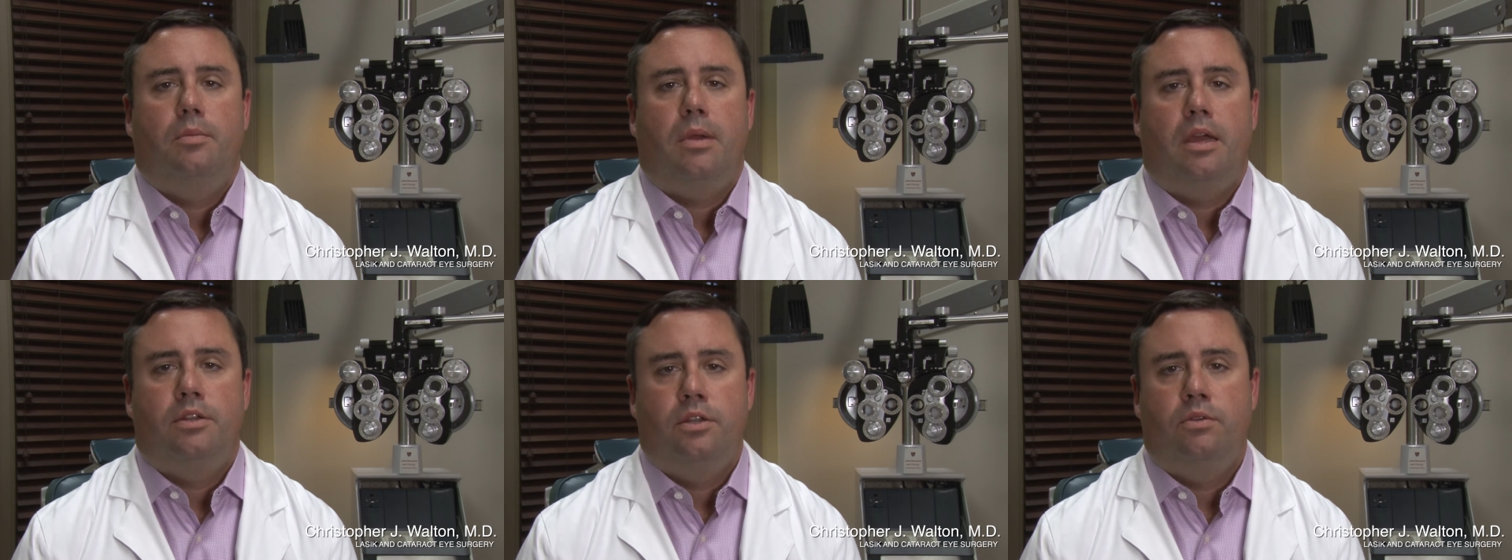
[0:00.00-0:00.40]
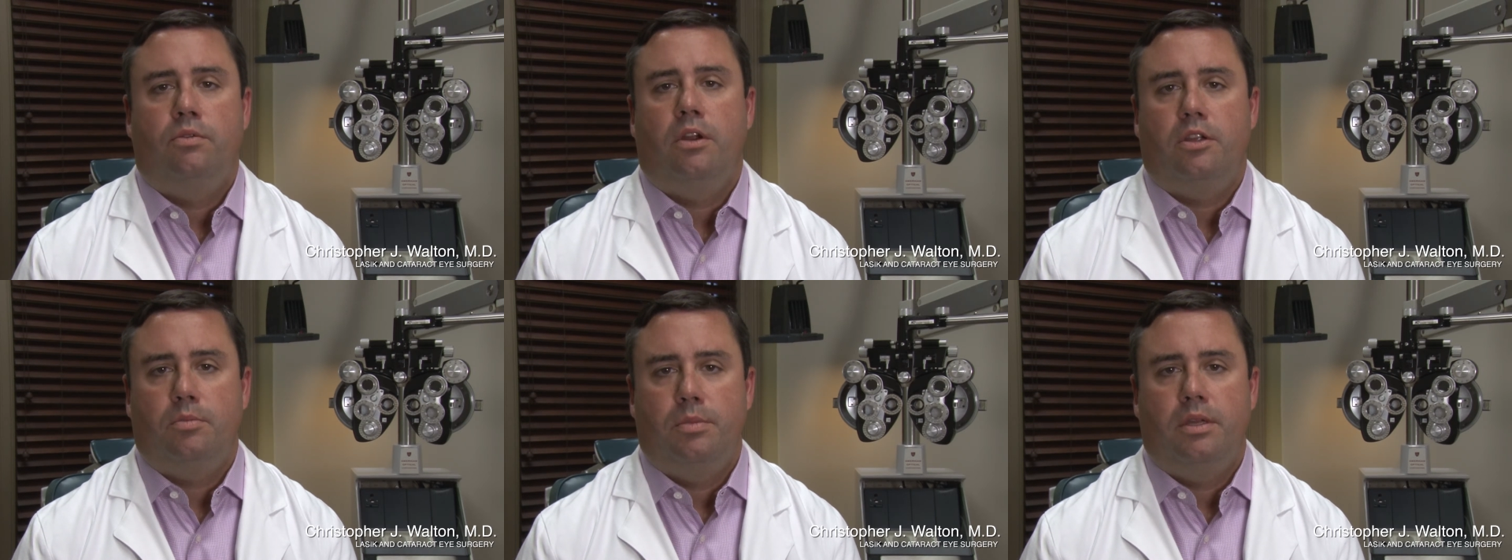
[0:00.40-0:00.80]
I do
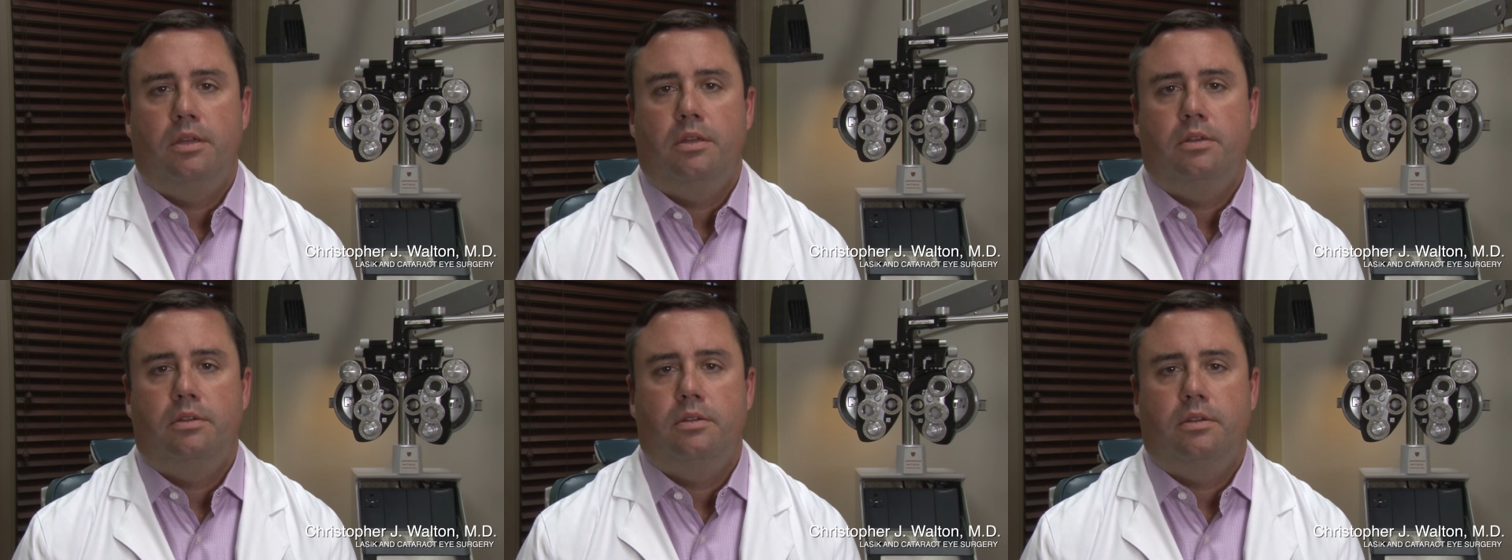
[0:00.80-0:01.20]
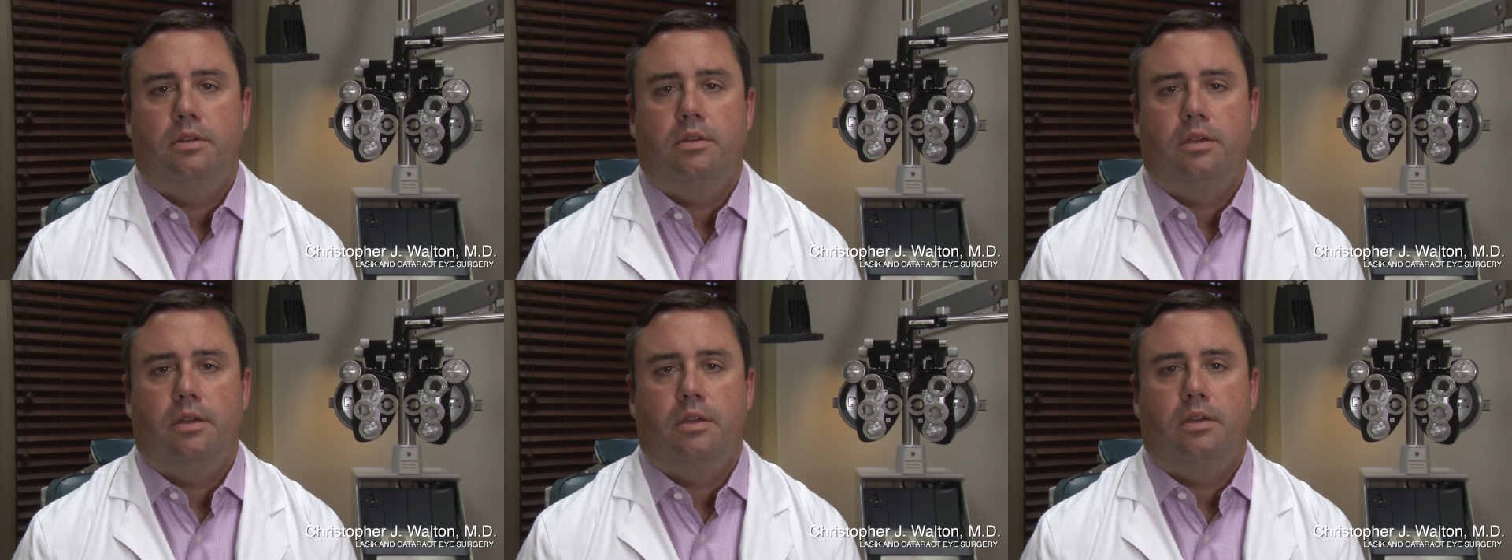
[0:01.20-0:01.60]
recommend
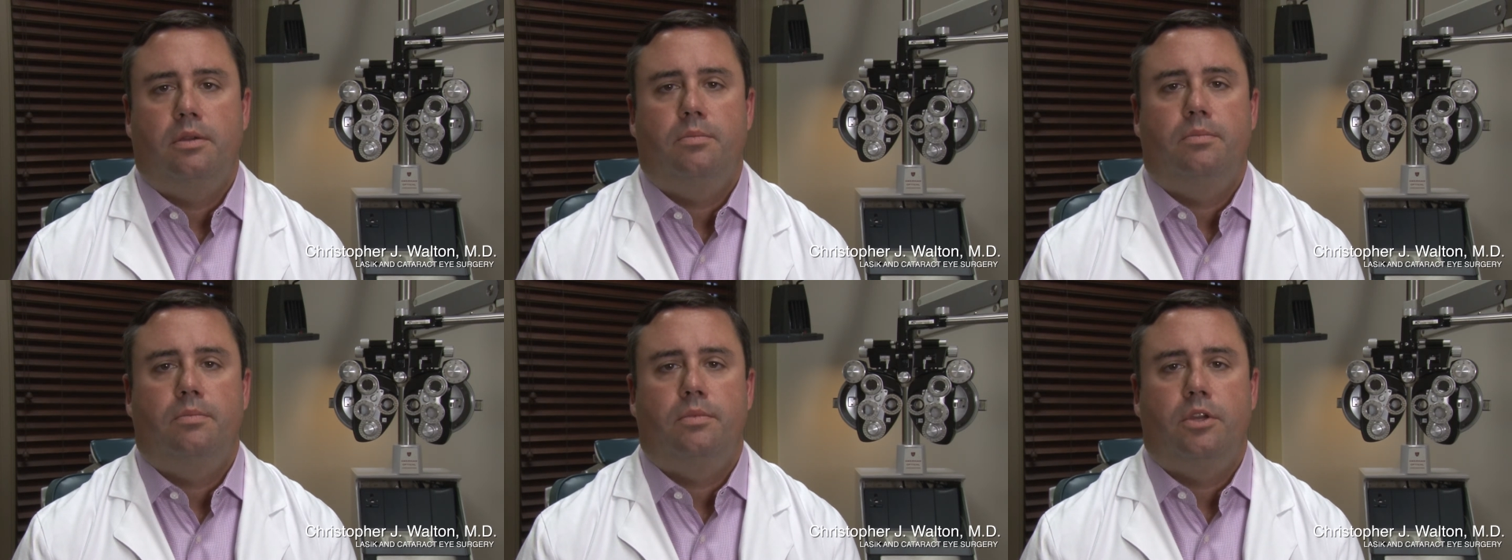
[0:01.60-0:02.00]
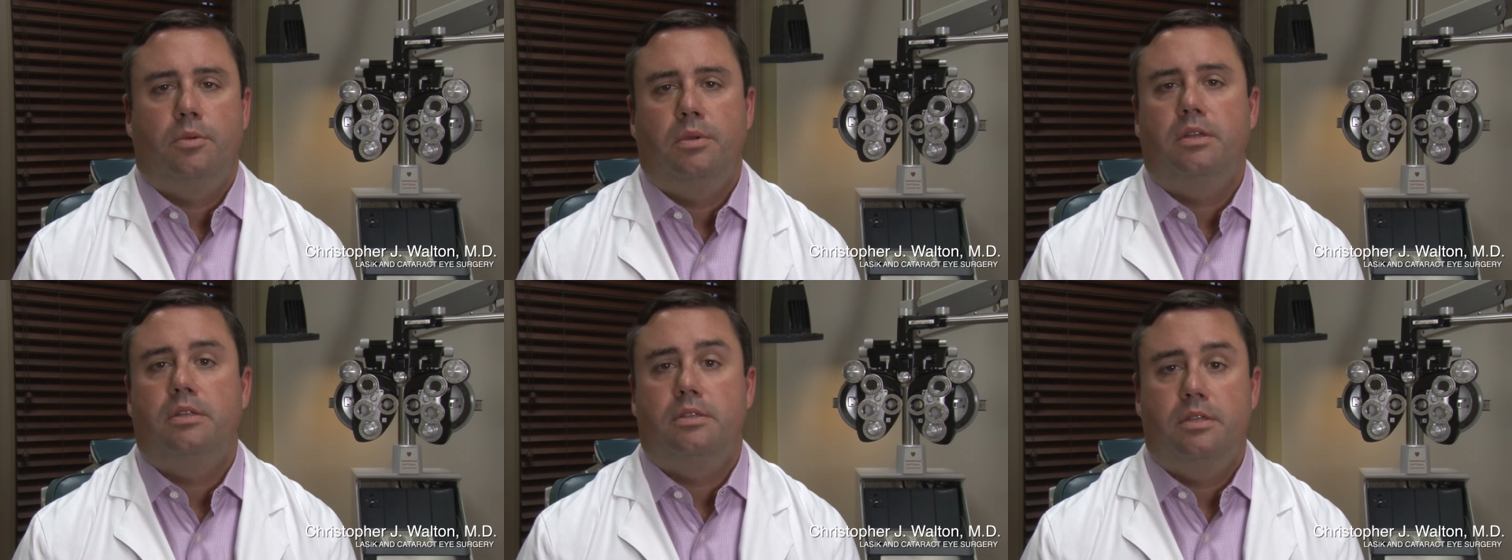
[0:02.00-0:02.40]

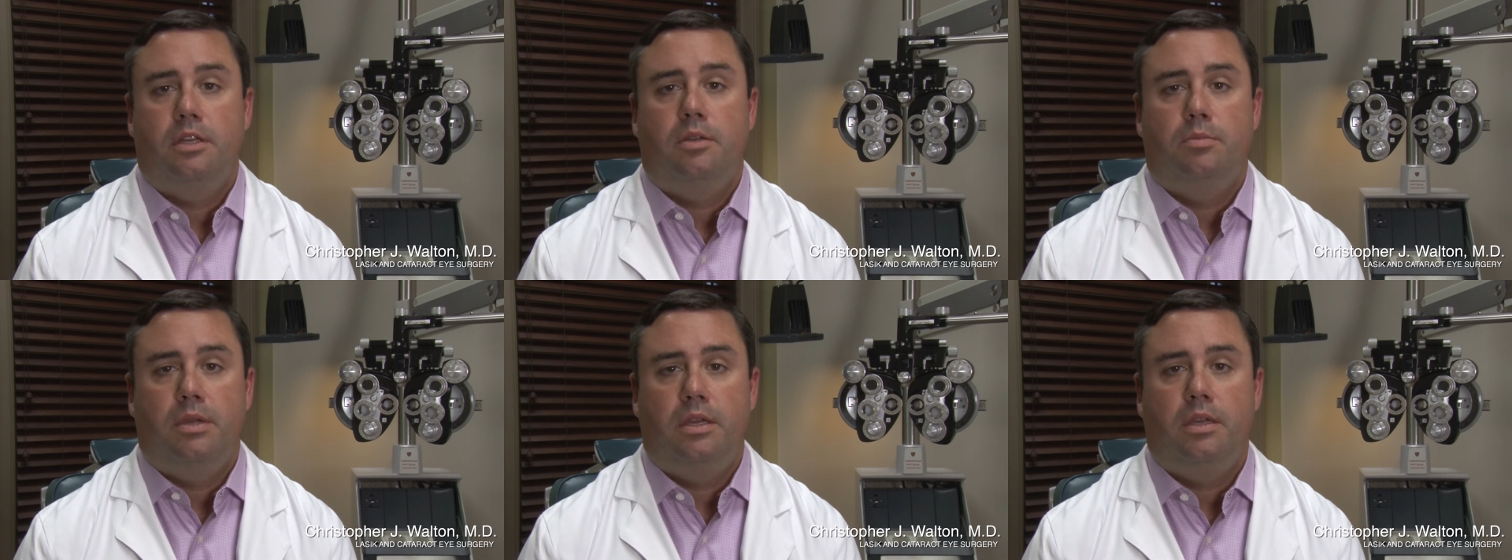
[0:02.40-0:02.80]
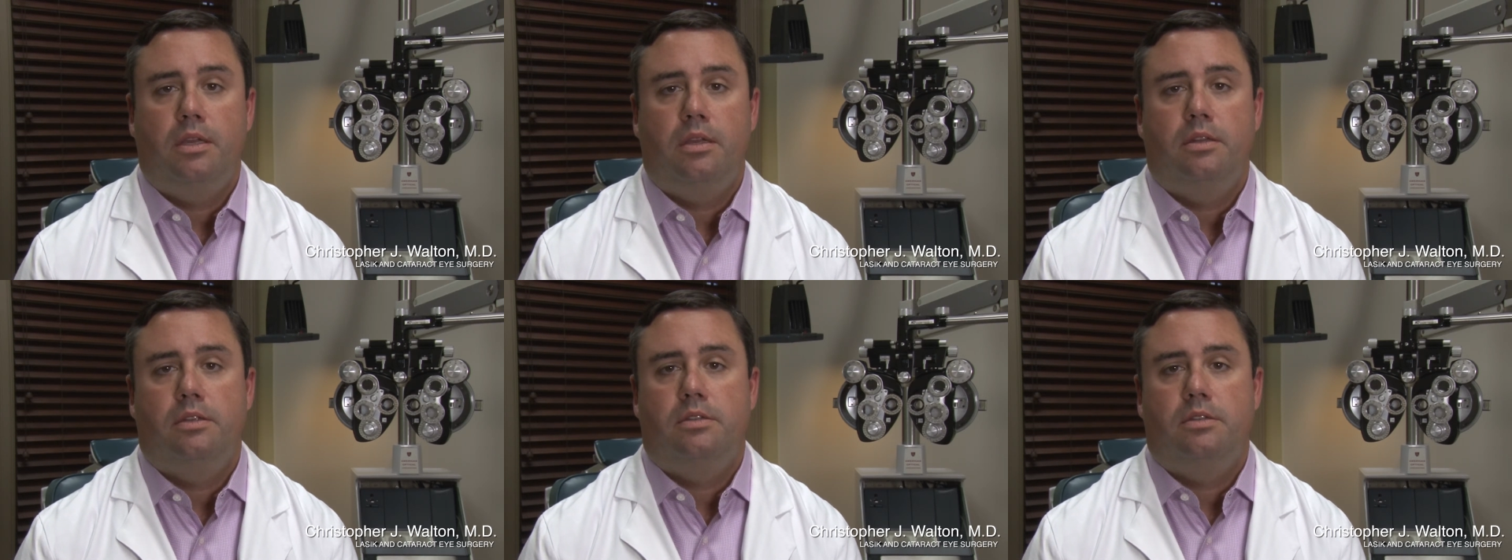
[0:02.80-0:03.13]
coming to see me